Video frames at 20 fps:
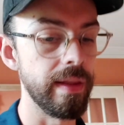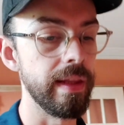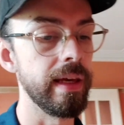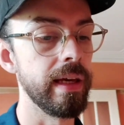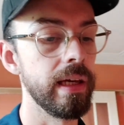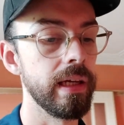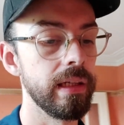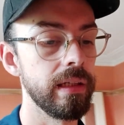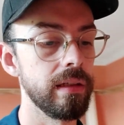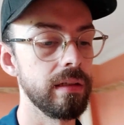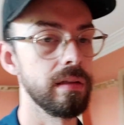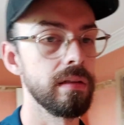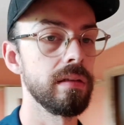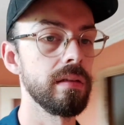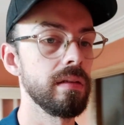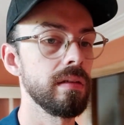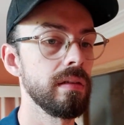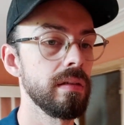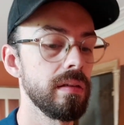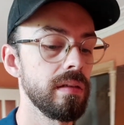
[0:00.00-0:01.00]
then
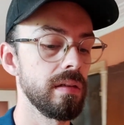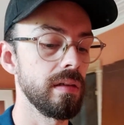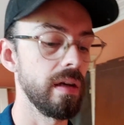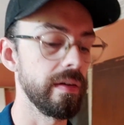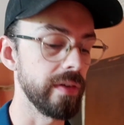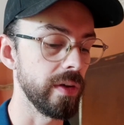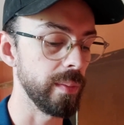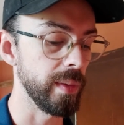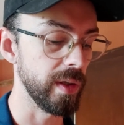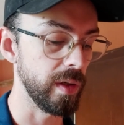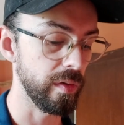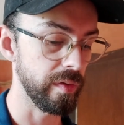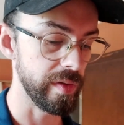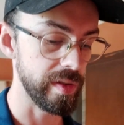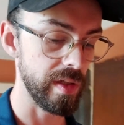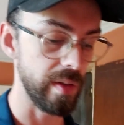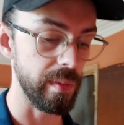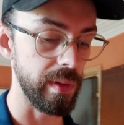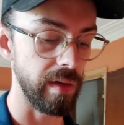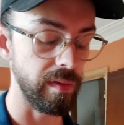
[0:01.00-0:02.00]
I've got my office
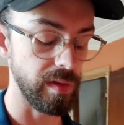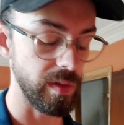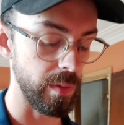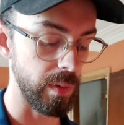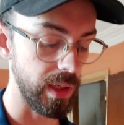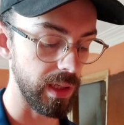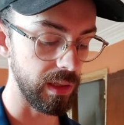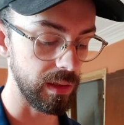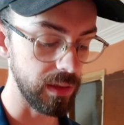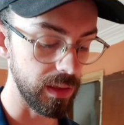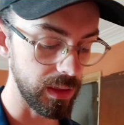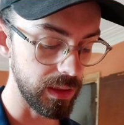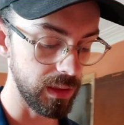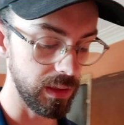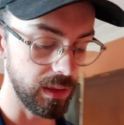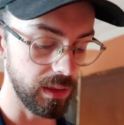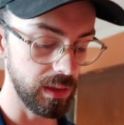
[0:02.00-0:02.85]
up there as well.